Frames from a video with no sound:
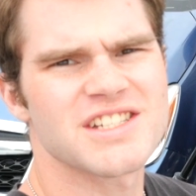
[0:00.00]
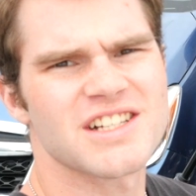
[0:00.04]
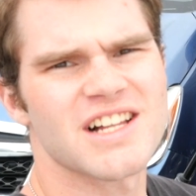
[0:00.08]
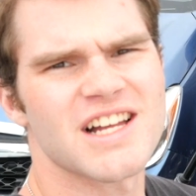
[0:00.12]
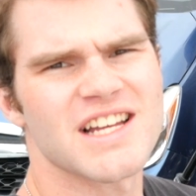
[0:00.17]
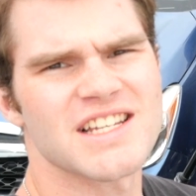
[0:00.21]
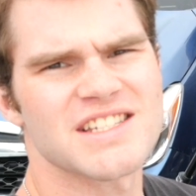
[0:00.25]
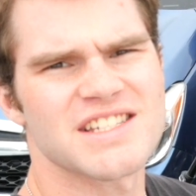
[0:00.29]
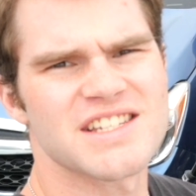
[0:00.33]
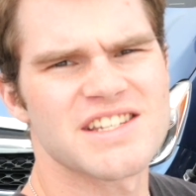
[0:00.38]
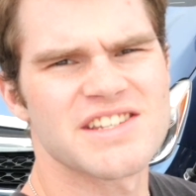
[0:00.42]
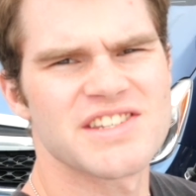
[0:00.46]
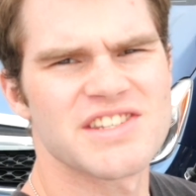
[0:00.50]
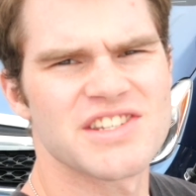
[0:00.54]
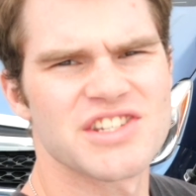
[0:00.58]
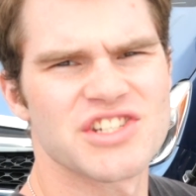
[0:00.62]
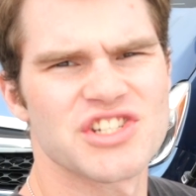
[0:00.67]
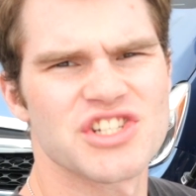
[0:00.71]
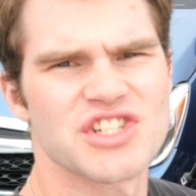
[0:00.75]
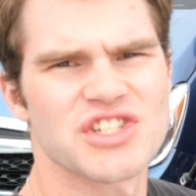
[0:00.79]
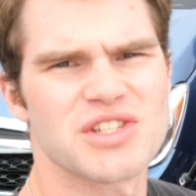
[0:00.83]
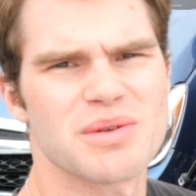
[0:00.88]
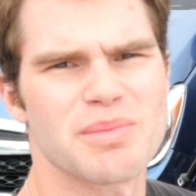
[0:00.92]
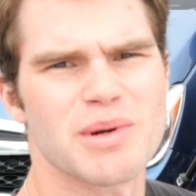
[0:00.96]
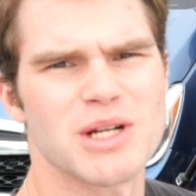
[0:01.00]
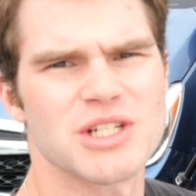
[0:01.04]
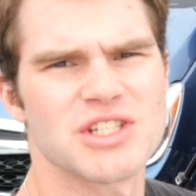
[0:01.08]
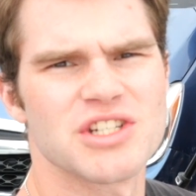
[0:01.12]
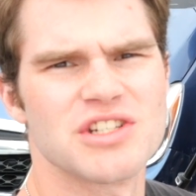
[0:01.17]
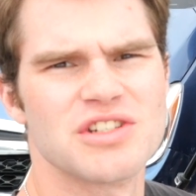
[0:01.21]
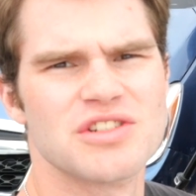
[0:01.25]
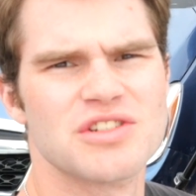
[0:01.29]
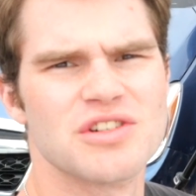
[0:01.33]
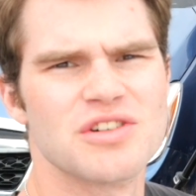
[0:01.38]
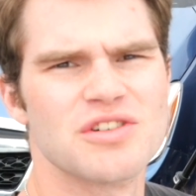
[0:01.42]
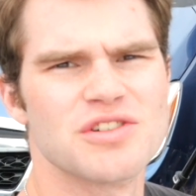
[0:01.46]
class is just a bunch
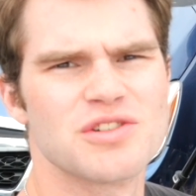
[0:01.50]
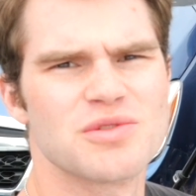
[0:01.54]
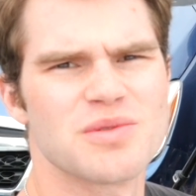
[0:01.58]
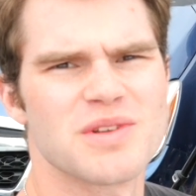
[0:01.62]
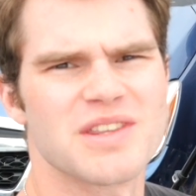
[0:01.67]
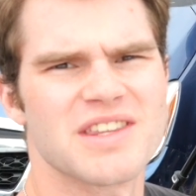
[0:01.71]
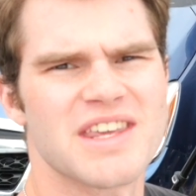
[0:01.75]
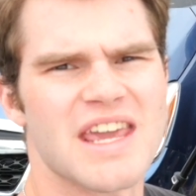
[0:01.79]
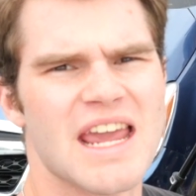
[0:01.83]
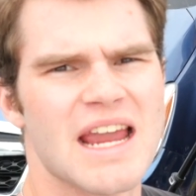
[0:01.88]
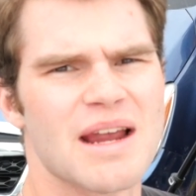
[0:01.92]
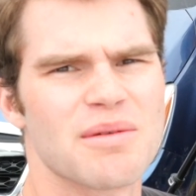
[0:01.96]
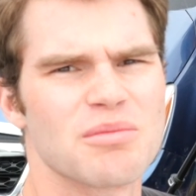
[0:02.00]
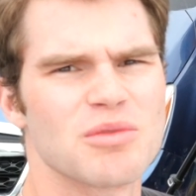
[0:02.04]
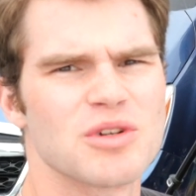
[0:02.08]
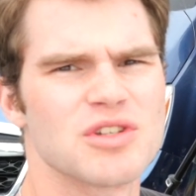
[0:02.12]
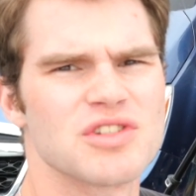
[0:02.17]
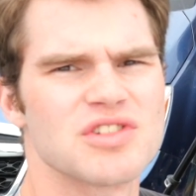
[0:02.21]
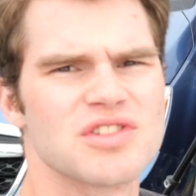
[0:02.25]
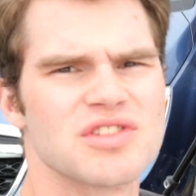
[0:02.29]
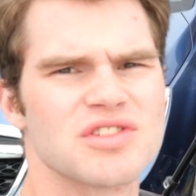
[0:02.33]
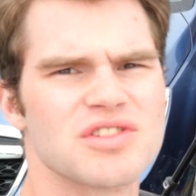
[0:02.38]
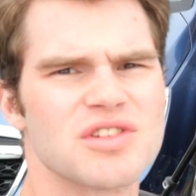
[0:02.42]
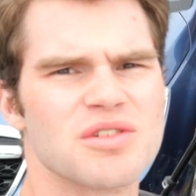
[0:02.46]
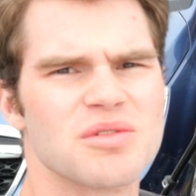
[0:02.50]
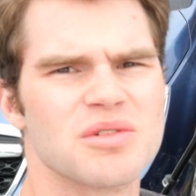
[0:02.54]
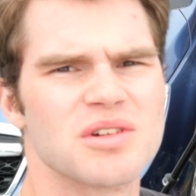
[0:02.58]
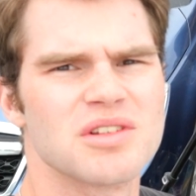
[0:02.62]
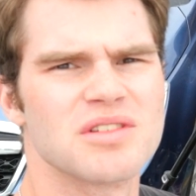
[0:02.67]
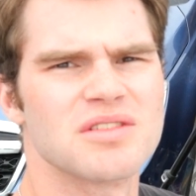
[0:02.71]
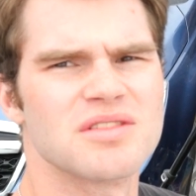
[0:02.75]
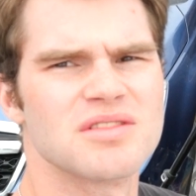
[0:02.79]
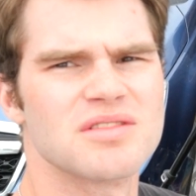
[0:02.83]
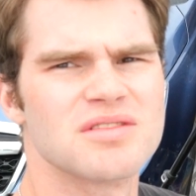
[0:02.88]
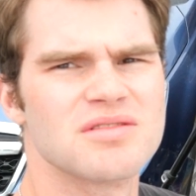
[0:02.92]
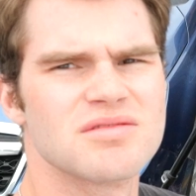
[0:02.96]
of dudes with cameras
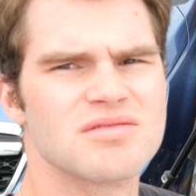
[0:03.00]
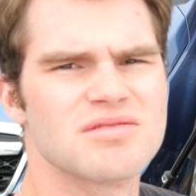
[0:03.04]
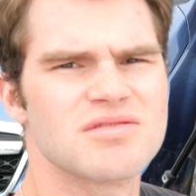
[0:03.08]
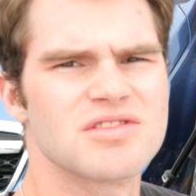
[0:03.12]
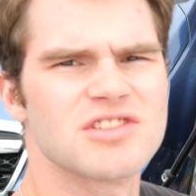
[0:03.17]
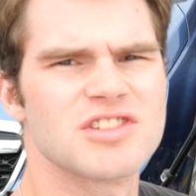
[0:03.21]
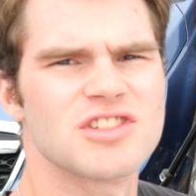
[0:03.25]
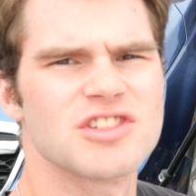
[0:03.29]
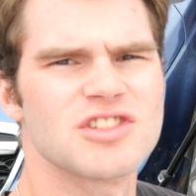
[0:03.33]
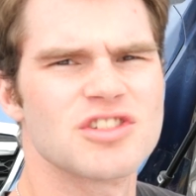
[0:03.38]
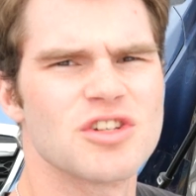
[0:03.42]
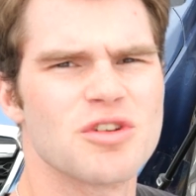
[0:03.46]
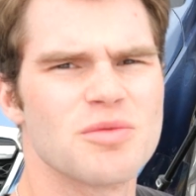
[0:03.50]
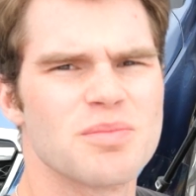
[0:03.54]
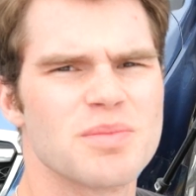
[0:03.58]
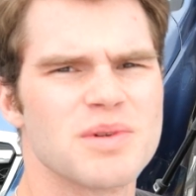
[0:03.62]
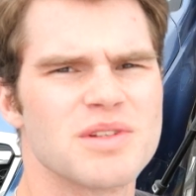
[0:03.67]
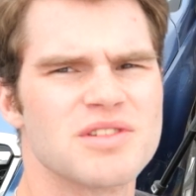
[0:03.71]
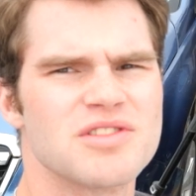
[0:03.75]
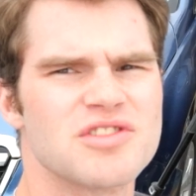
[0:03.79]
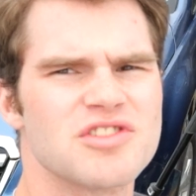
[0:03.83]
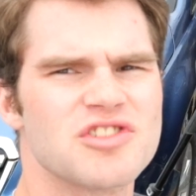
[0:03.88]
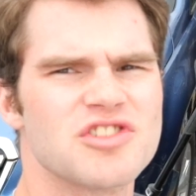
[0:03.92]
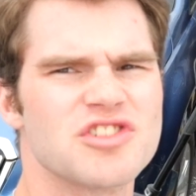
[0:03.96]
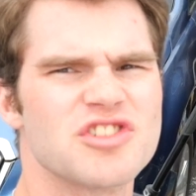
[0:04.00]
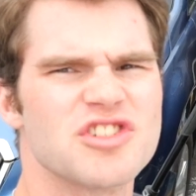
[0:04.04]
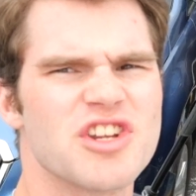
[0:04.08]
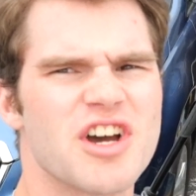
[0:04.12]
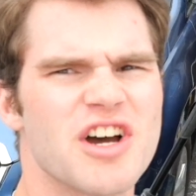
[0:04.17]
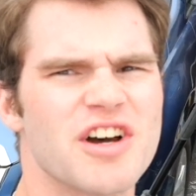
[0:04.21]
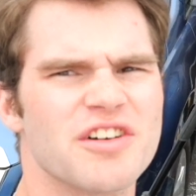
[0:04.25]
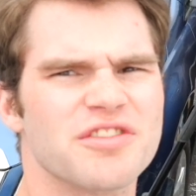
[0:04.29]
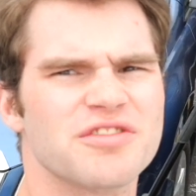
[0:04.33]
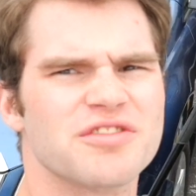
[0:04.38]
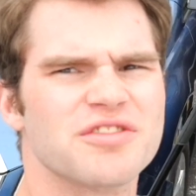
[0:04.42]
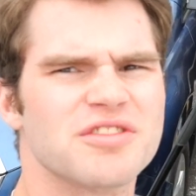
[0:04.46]
doing stupid
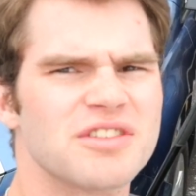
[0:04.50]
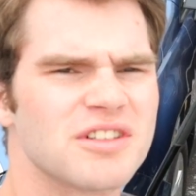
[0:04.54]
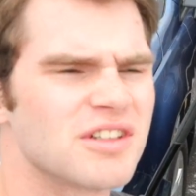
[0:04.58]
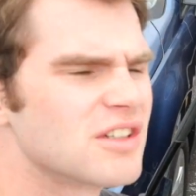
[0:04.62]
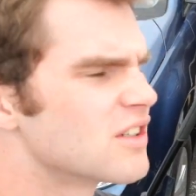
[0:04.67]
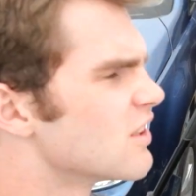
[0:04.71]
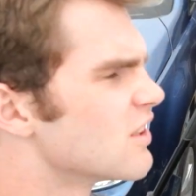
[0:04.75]
stuff.